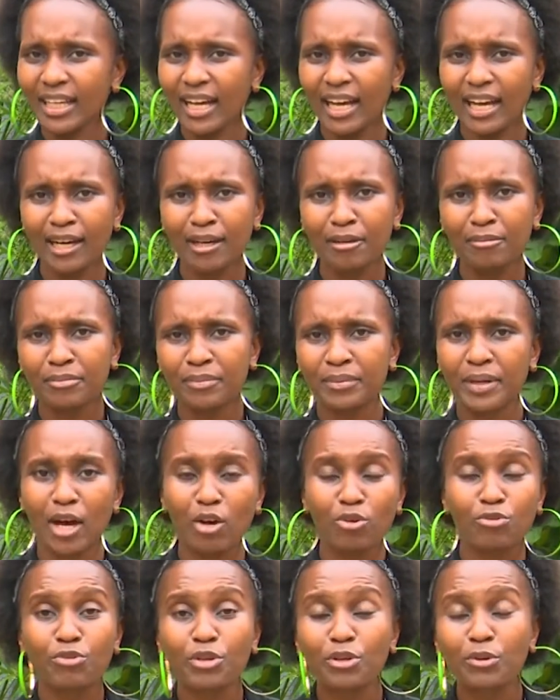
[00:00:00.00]
um,
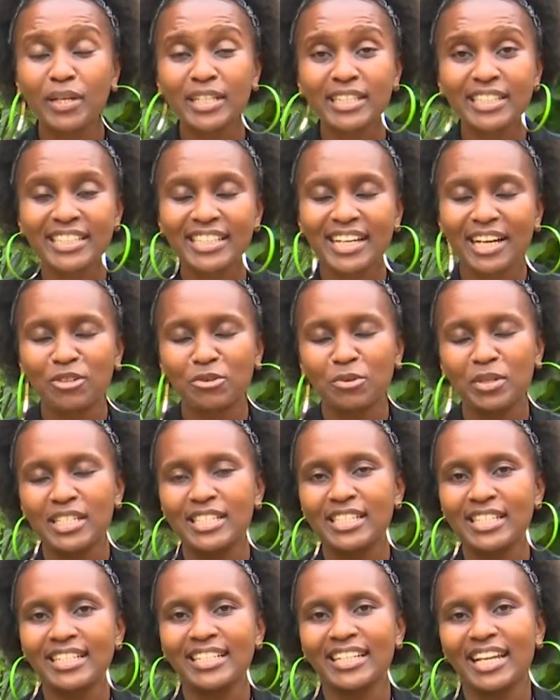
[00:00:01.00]
how frequently are you
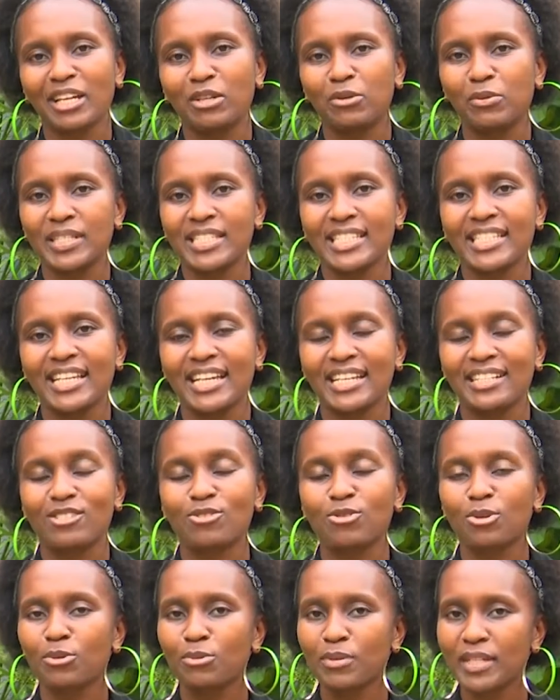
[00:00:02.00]
eating like we said
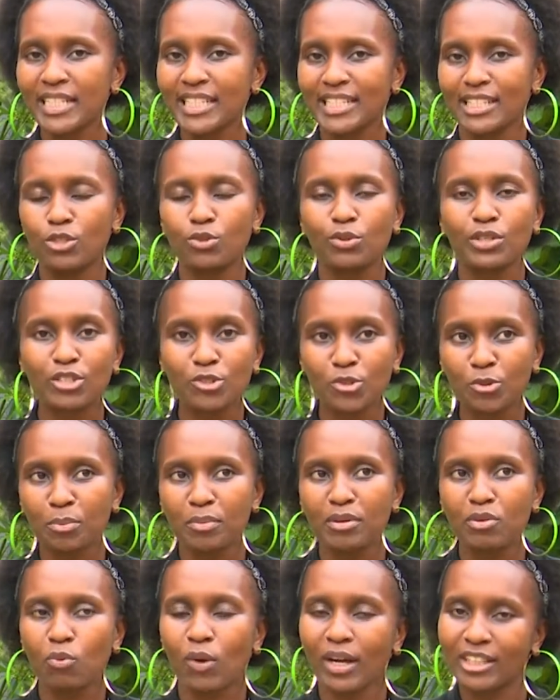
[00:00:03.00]
so really you need to
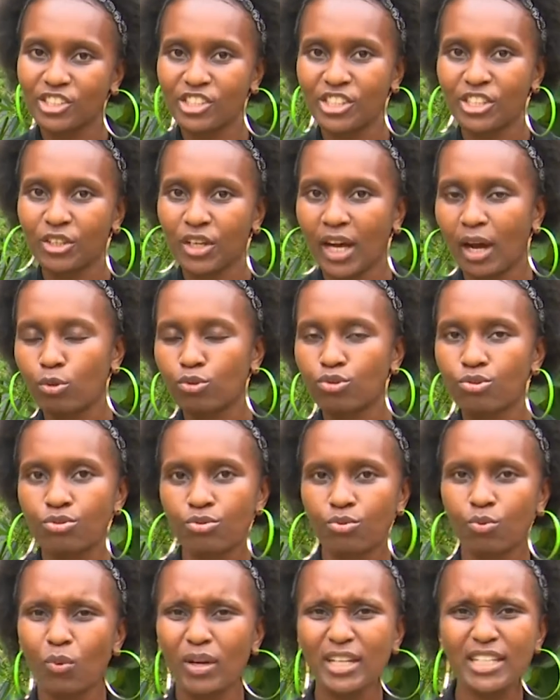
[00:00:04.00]
be watching out
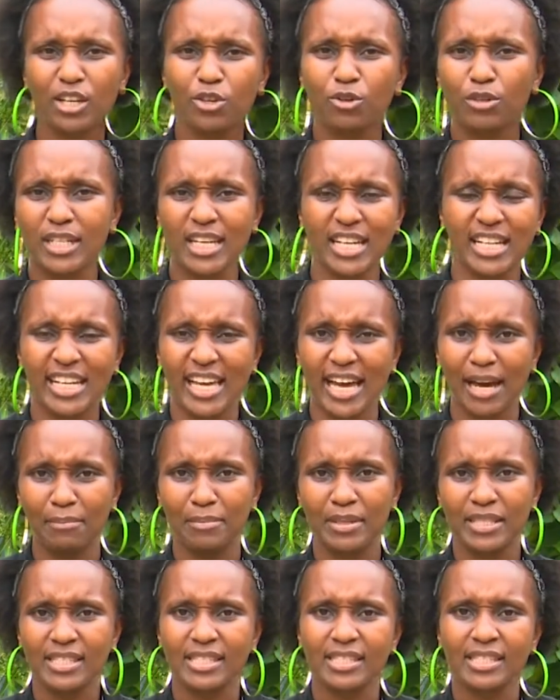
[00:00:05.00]
what are your daily
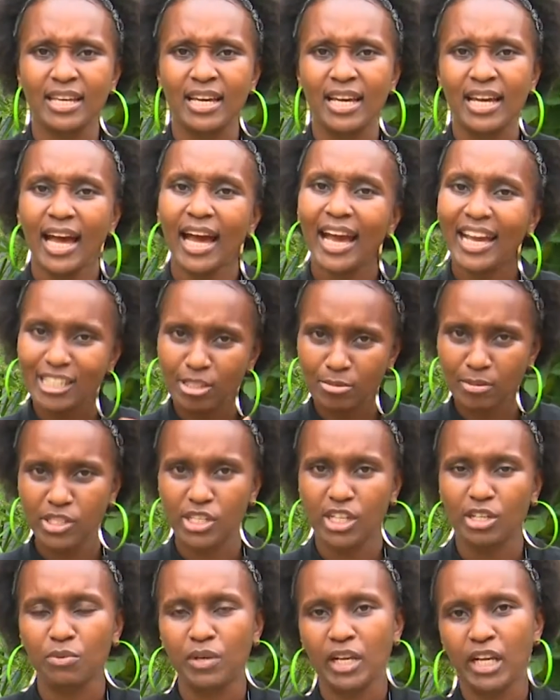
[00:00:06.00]
habits
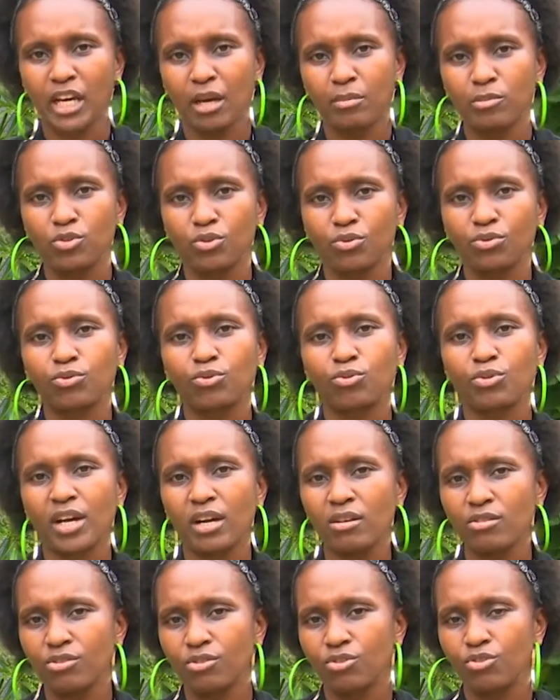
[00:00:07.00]
especially when it comes to food
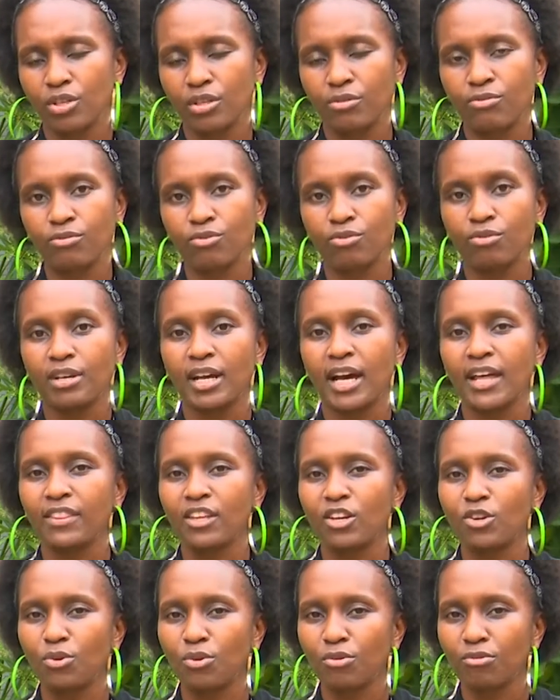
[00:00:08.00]
how do you treat food and
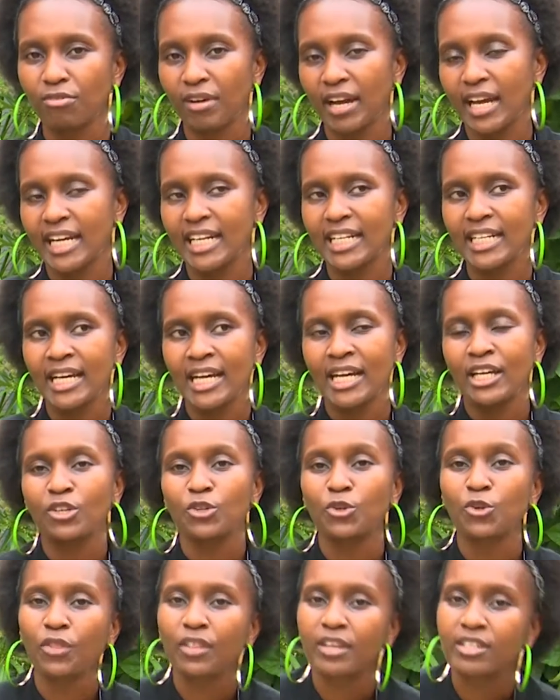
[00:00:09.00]
then you'll find
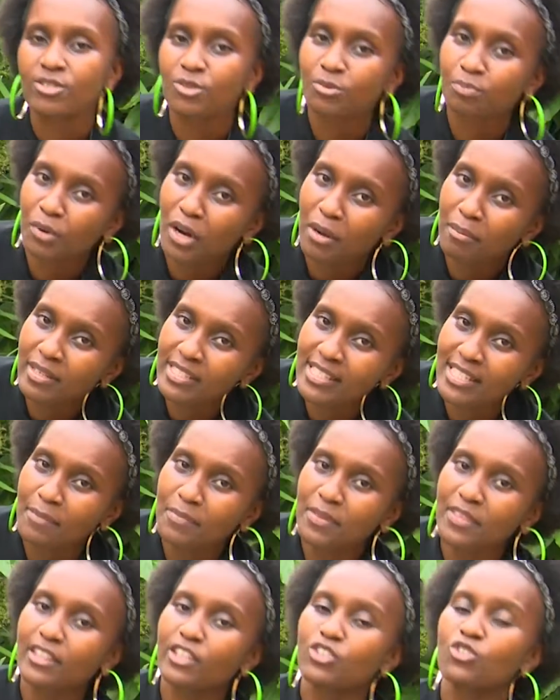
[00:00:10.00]
you know there's probably
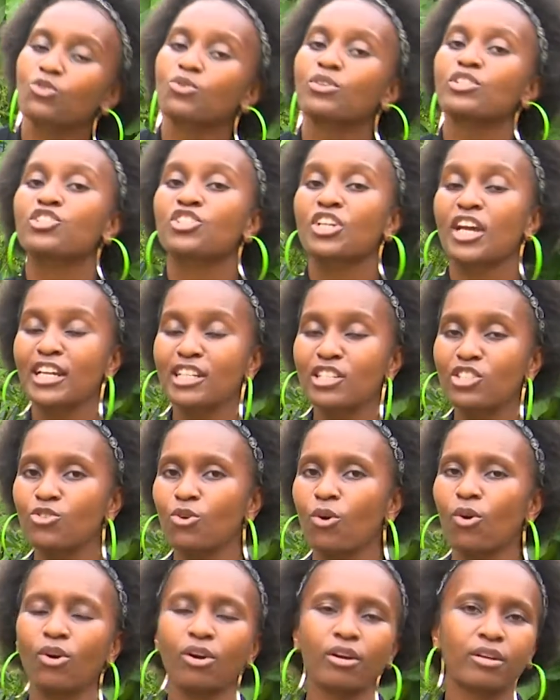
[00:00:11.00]
something that you could change
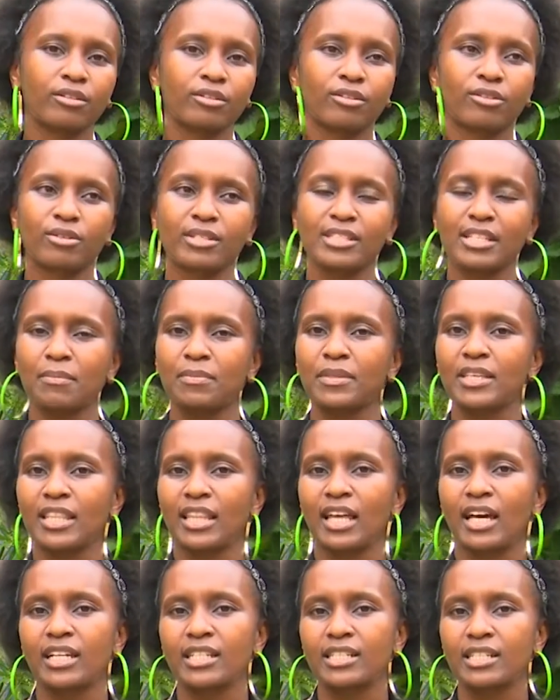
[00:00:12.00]
or you know something
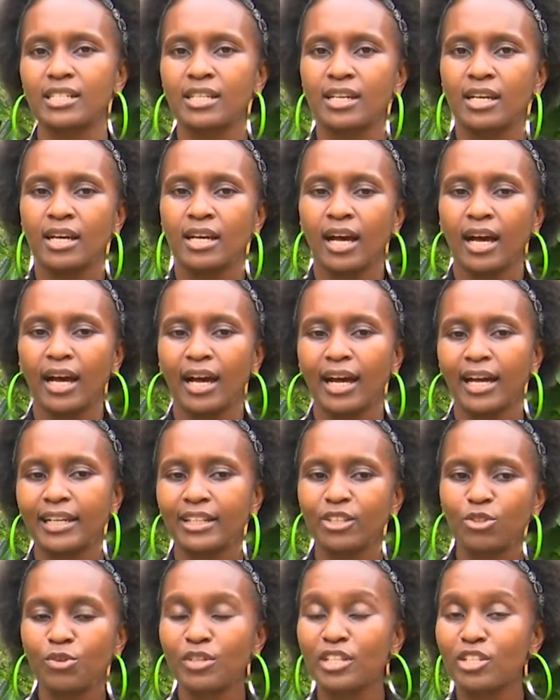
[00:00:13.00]
that uh,
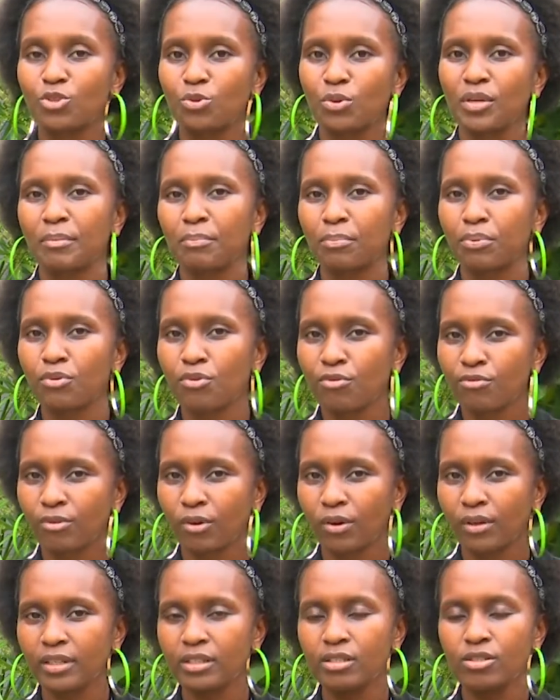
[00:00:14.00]
you need to improve
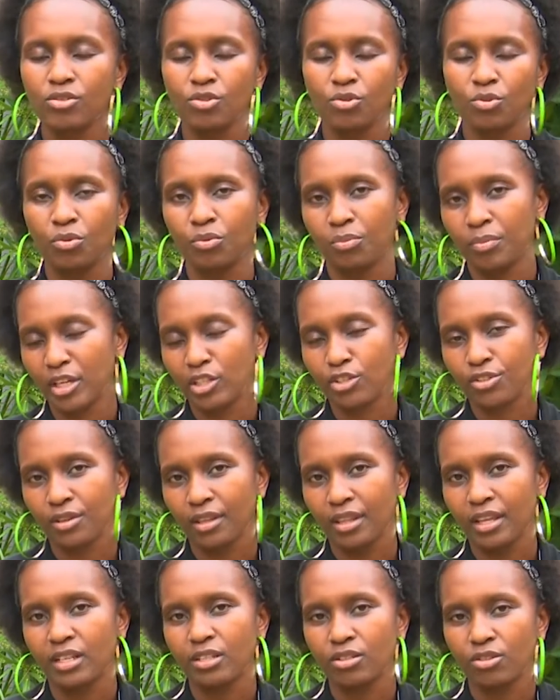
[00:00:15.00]
on to make
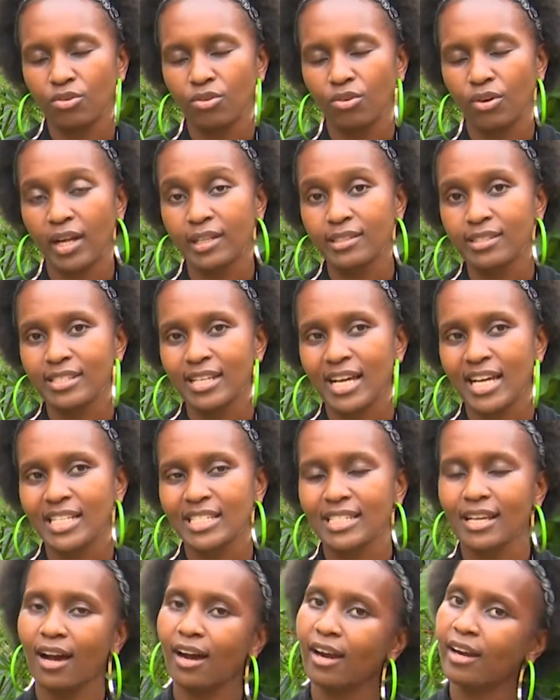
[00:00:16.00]
sure that you know
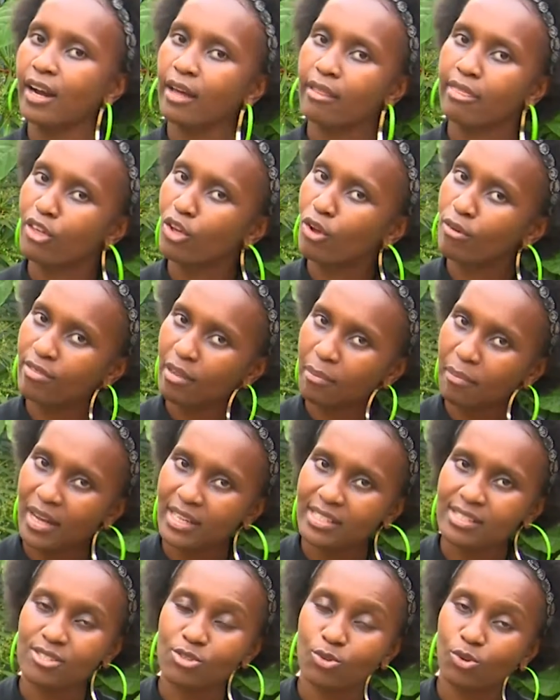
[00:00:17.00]
ulcers are a thing of the
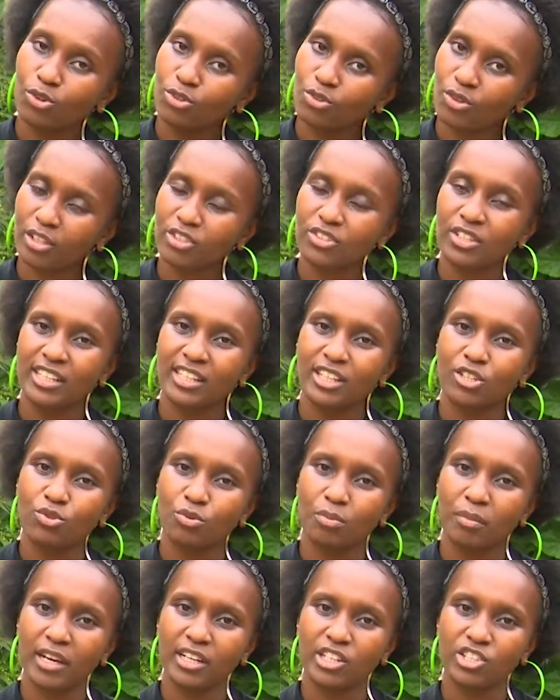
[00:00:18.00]
past or you actually get
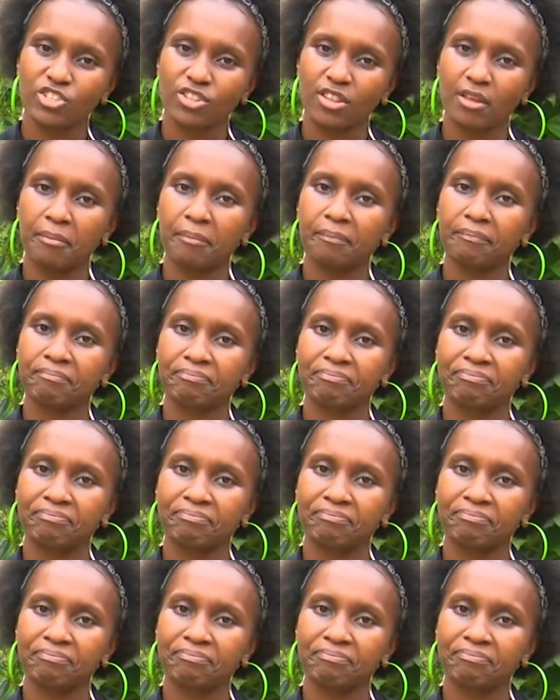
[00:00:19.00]
to manage them